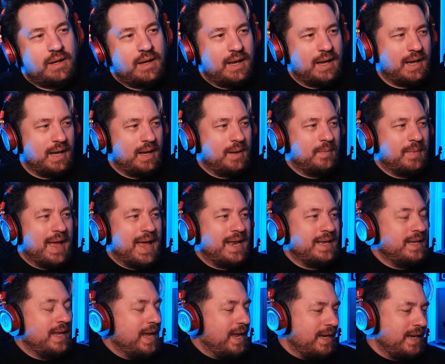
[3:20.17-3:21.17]
and
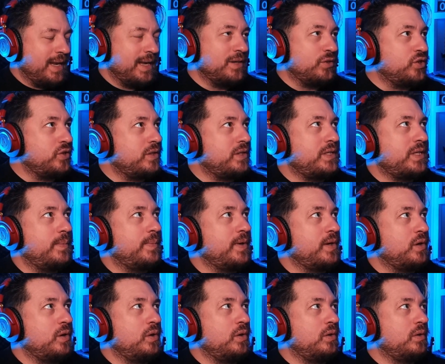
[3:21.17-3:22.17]
yet in
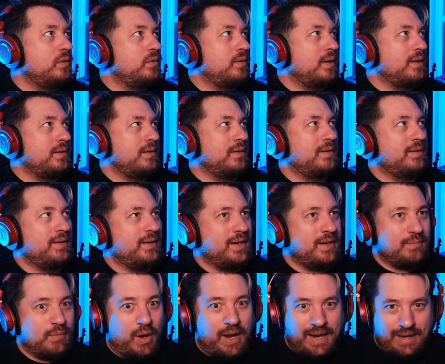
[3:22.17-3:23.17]
typical,
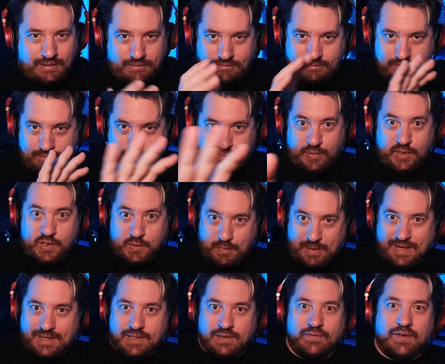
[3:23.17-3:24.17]
in my
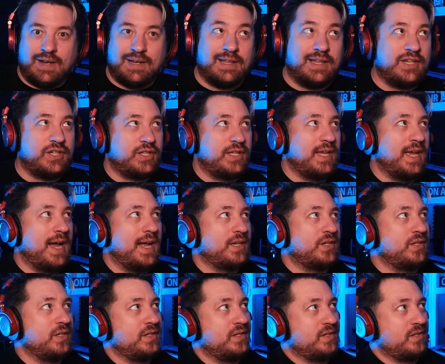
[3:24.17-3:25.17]
perspective, Unleash the
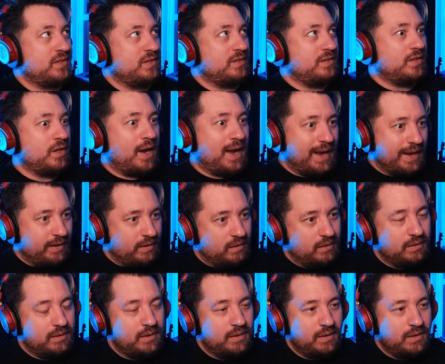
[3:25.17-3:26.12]
Archers style,